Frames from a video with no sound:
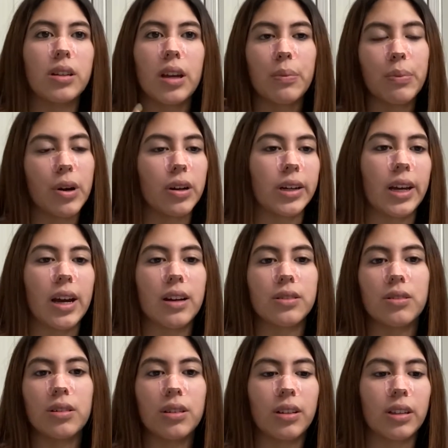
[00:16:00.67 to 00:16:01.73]
type
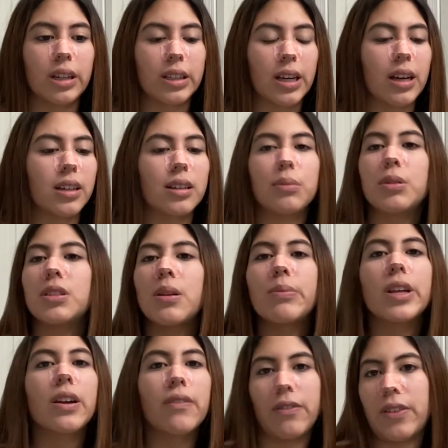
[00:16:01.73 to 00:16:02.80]
podcast or anything like that. It can be
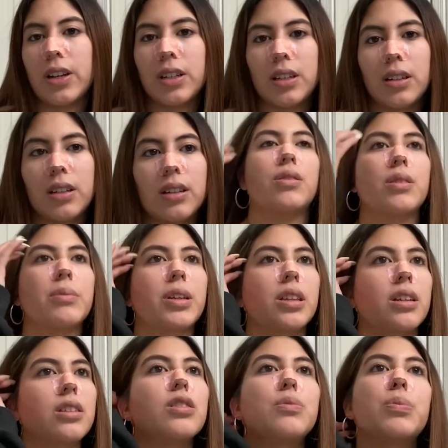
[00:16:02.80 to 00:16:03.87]
something funny or something
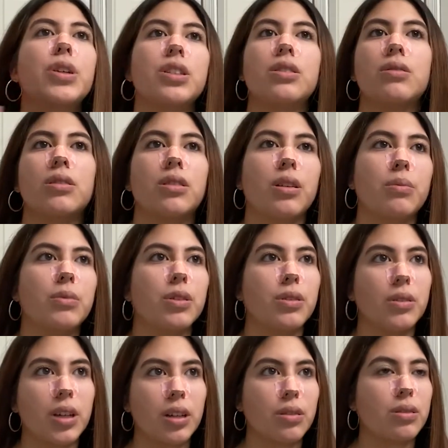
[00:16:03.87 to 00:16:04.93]
that just puts you in a good
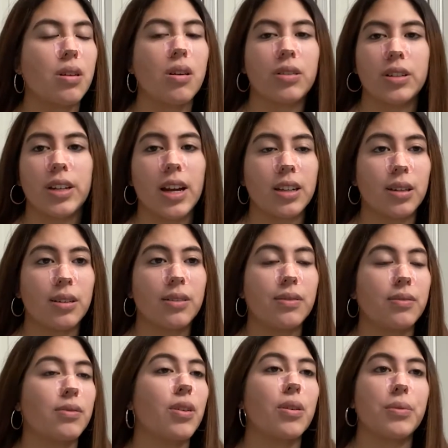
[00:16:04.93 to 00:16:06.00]
mood. I know Call Her Daddy
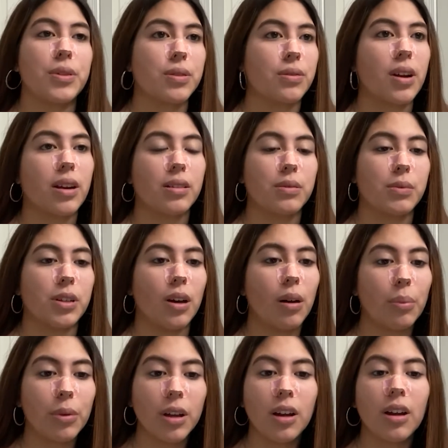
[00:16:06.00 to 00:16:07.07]
always cracks me
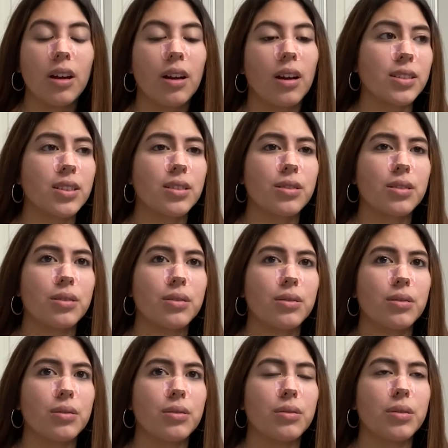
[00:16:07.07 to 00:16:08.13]
up. I listen
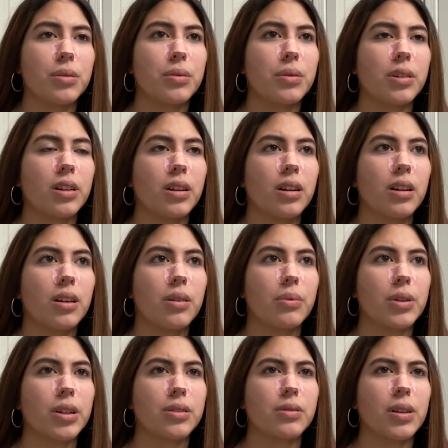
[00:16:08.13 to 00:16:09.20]
to
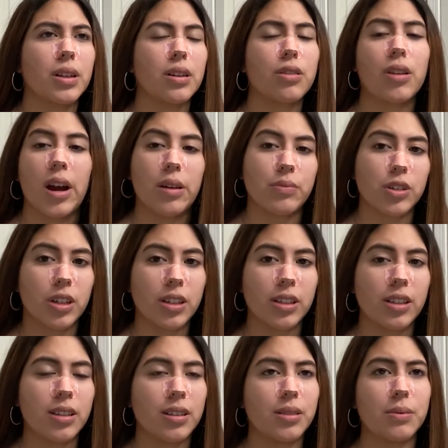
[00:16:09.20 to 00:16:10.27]
but also Crime
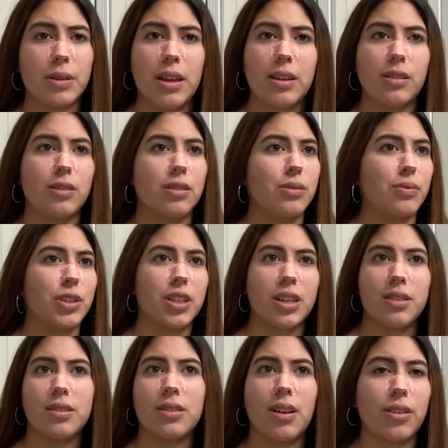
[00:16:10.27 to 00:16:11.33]
Junkies, which
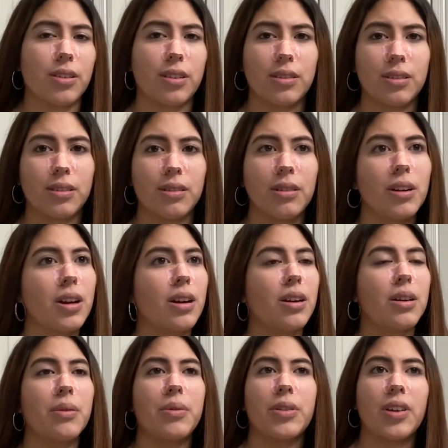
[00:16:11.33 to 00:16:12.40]
has nothing to do
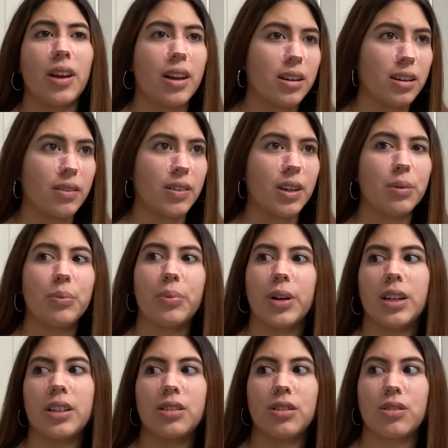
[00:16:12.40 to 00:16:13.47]
with any of it,
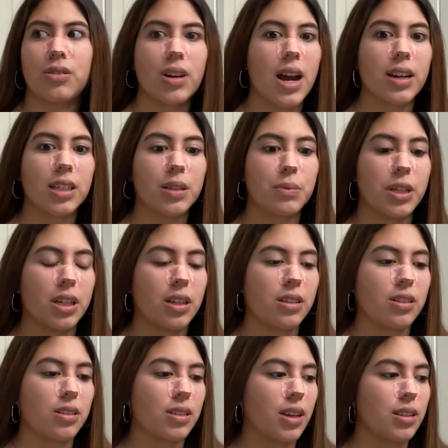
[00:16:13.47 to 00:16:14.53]
but it distracts me. It
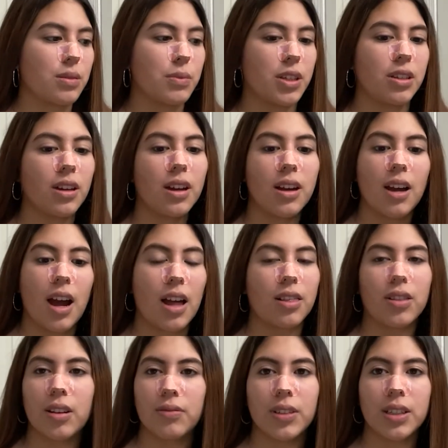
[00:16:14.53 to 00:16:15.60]
just gets me. I
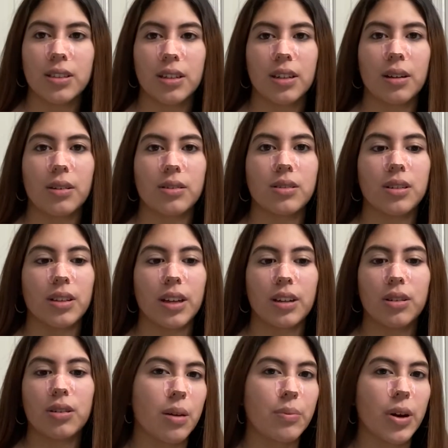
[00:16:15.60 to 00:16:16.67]
love listening to like
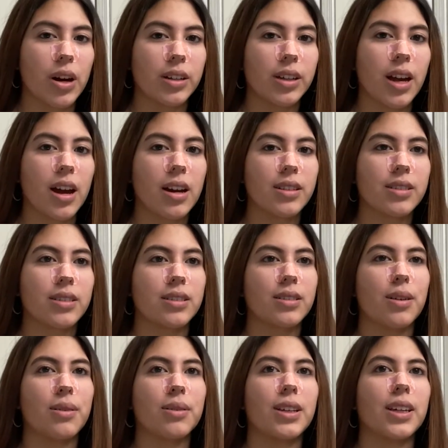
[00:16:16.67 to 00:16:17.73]
crime podcasts,
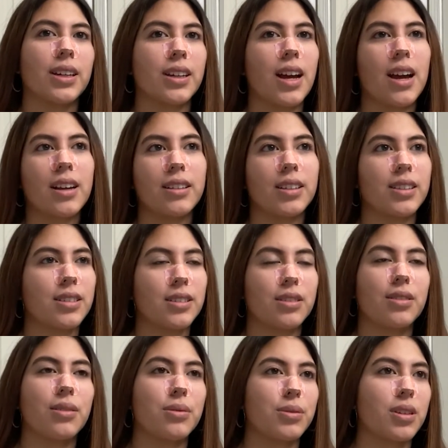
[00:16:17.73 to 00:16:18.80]
so like I listen
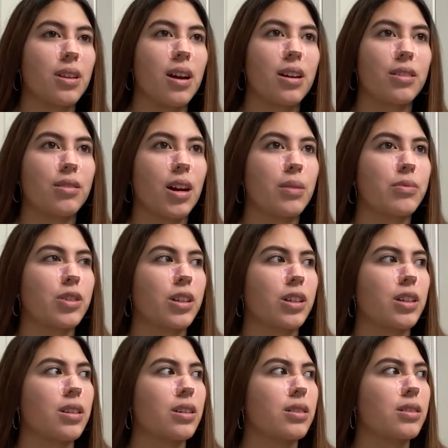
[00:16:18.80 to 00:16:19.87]
to those a lot. Crime
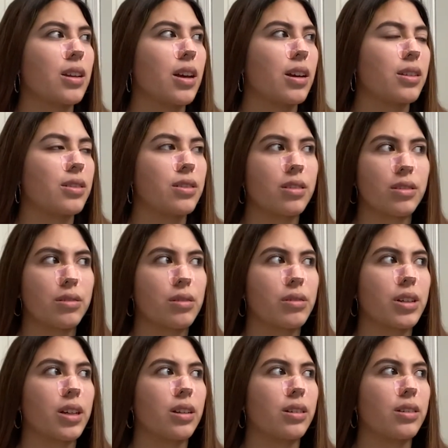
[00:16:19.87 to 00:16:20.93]
Junkies and
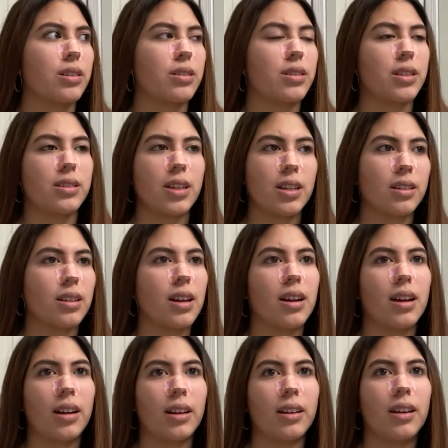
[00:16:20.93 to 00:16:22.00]
Serial Killers,
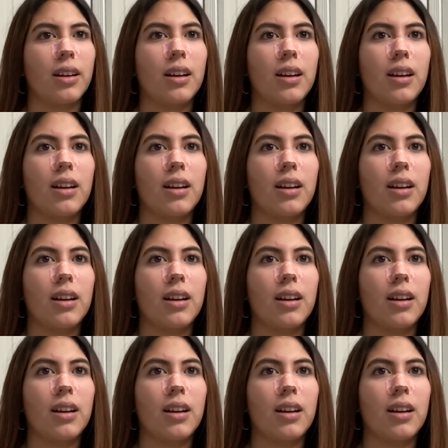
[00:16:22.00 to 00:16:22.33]
Dateline,